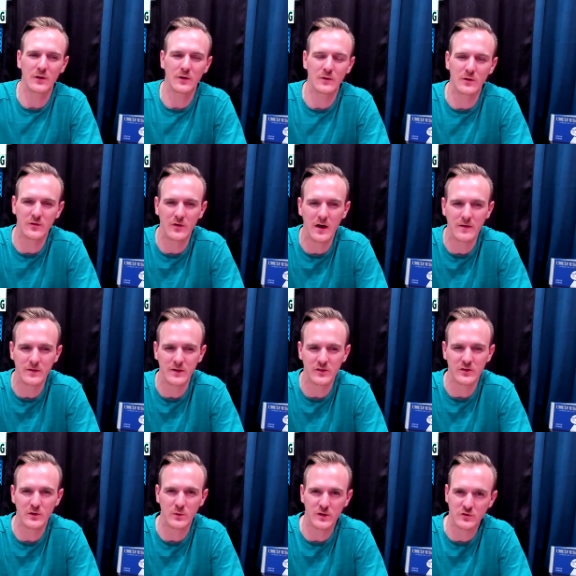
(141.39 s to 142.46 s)
You know, there's
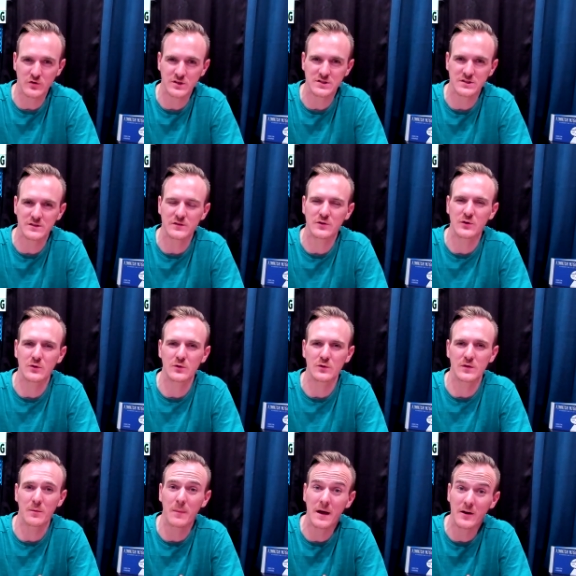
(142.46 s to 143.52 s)
obviously restrictions to
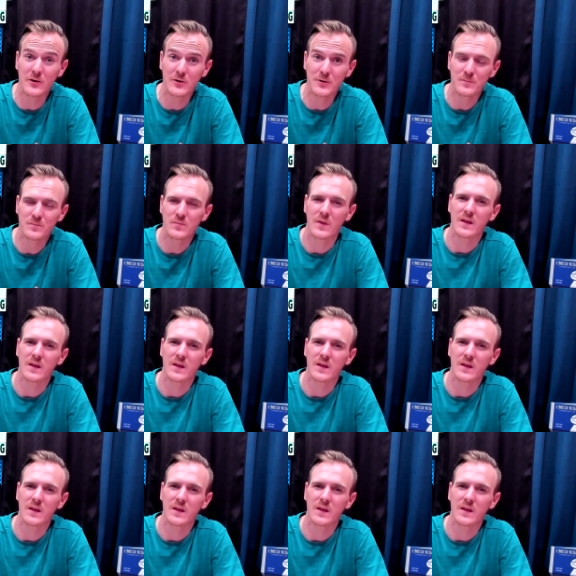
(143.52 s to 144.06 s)
the mail,